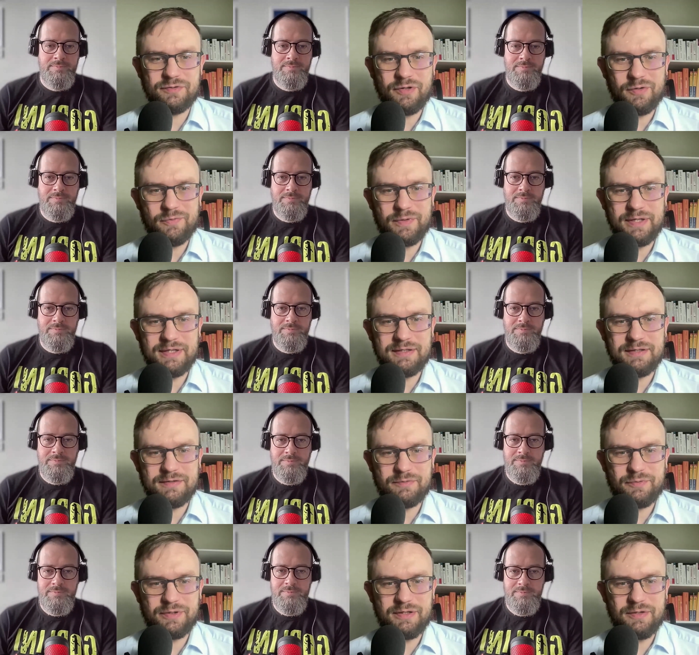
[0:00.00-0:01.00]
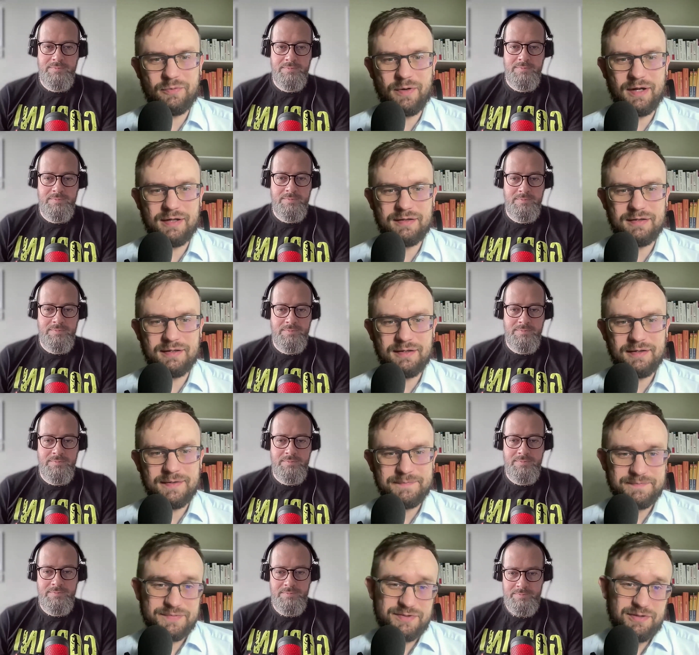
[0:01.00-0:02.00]
Speaker 1: growing really well
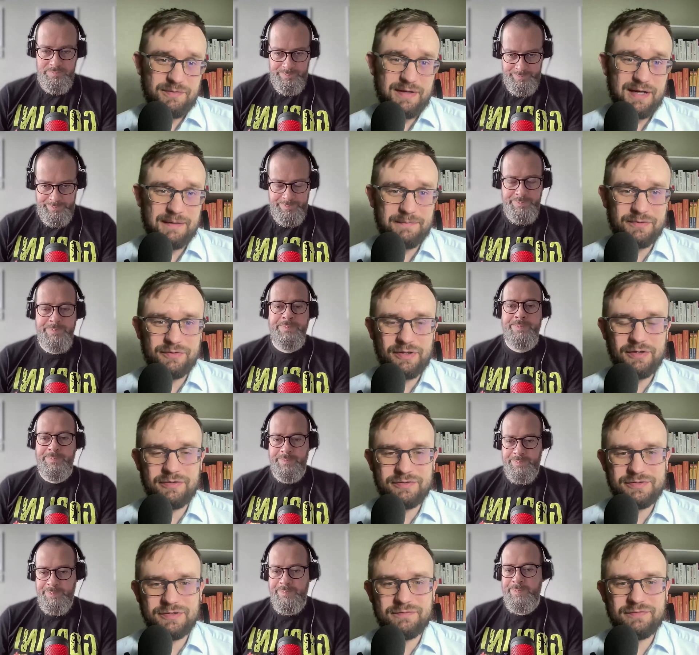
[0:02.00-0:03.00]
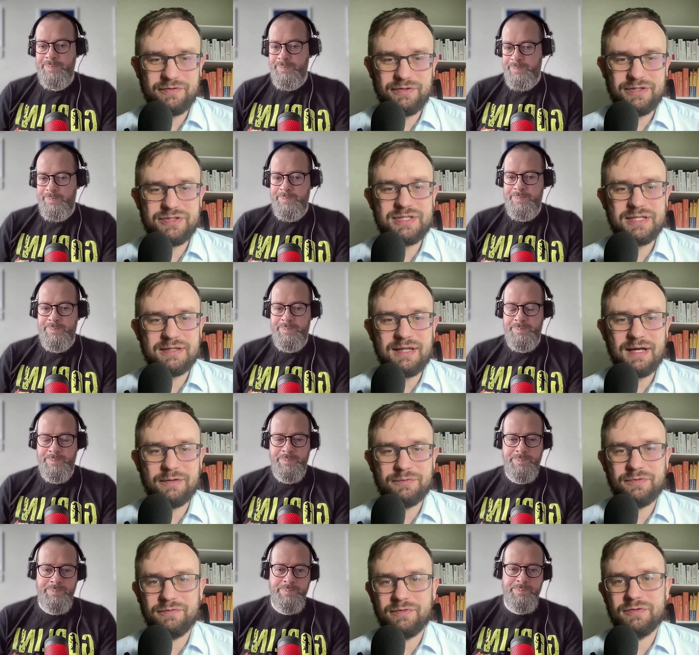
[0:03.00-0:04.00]
so yeah, I'm looking also for niching
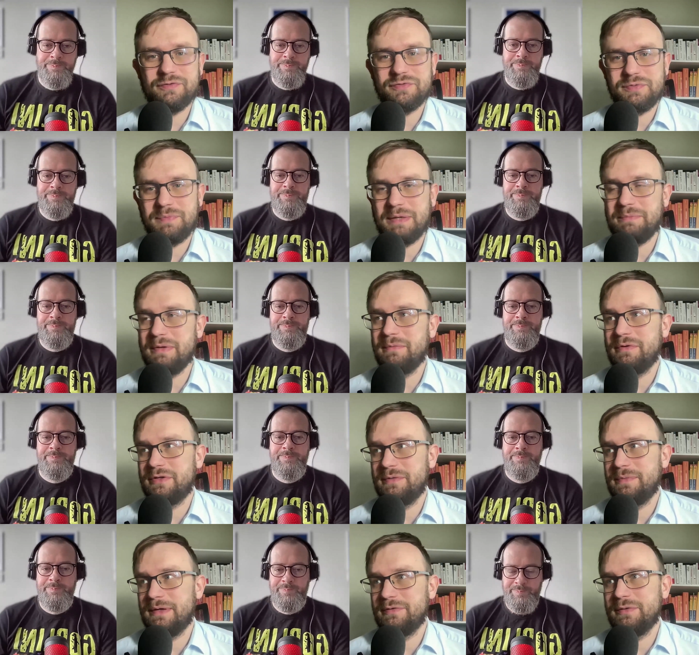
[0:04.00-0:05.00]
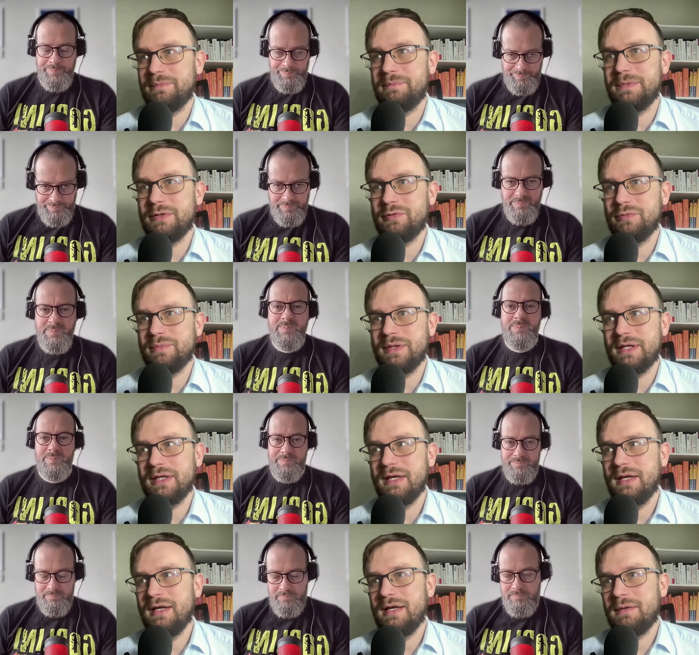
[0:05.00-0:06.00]
down to focus maybe more about the B2B
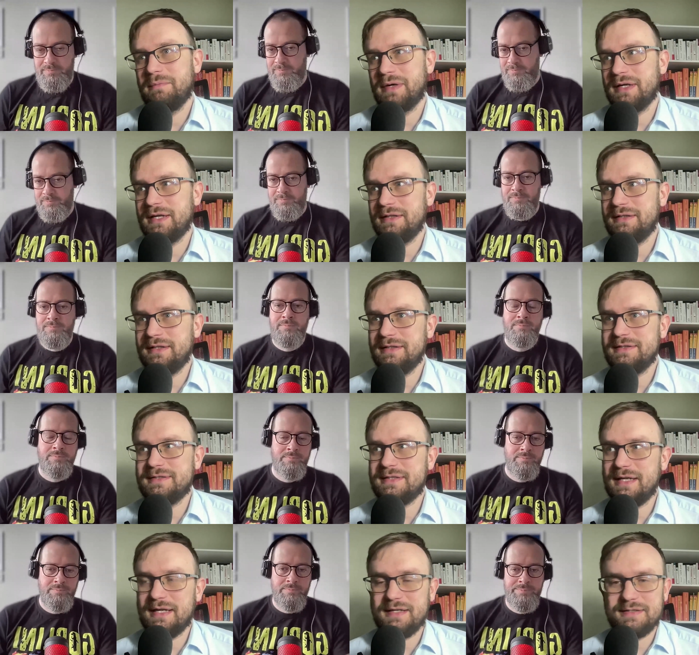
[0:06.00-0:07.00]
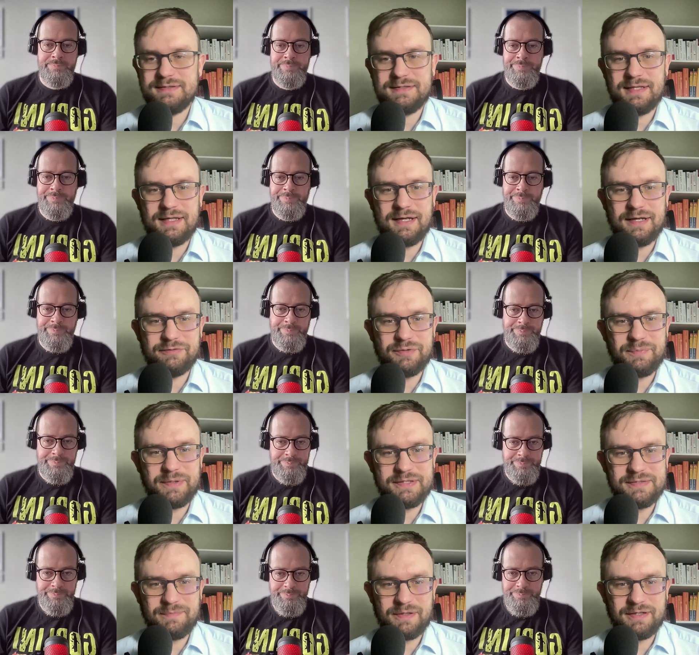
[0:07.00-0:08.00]
marketing, sales,
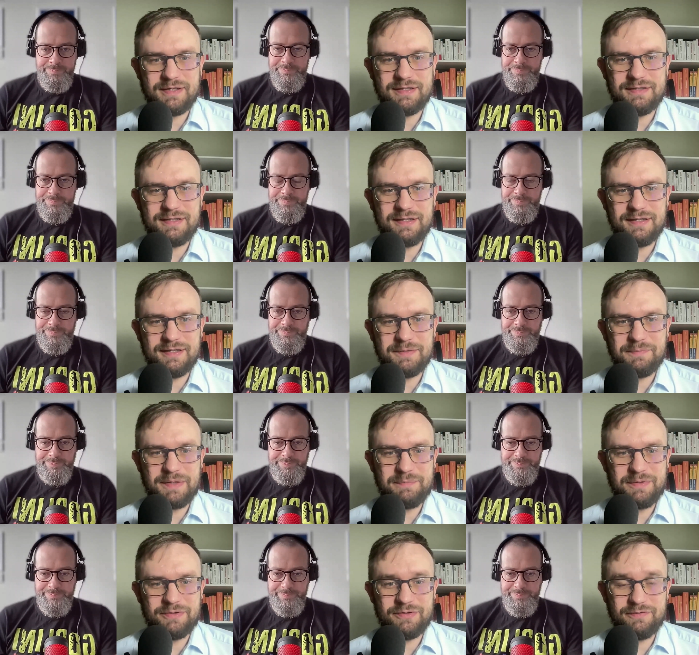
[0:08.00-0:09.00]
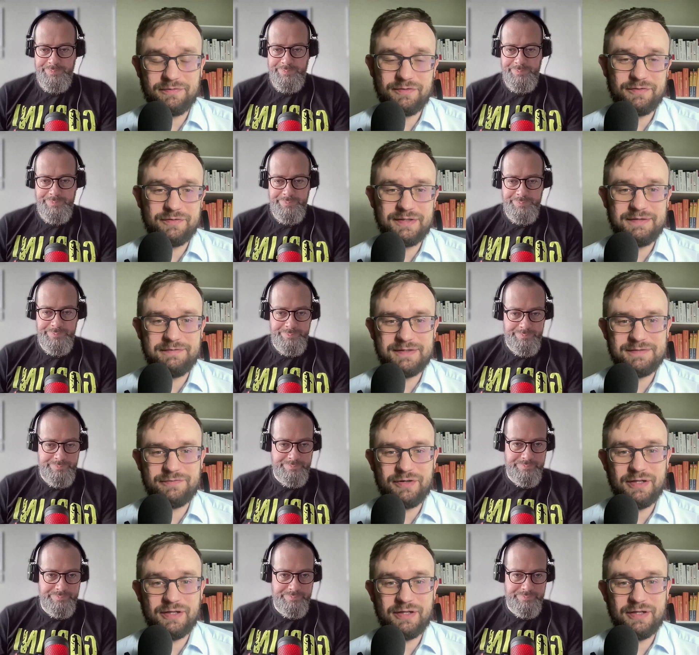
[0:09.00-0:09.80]
account-based marketing. Maybe not for events